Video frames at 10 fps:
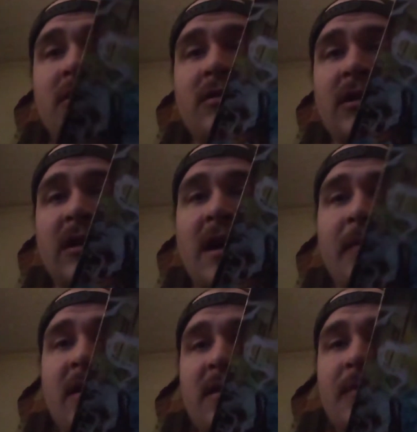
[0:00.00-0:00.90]
John
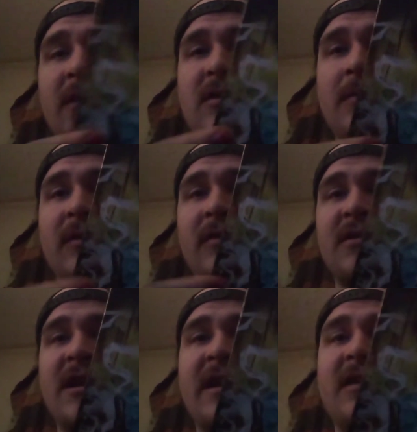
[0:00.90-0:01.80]
Carpenter's Big Trouble in Little
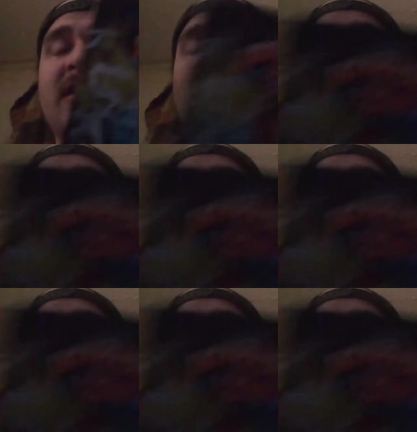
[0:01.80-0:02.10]
China.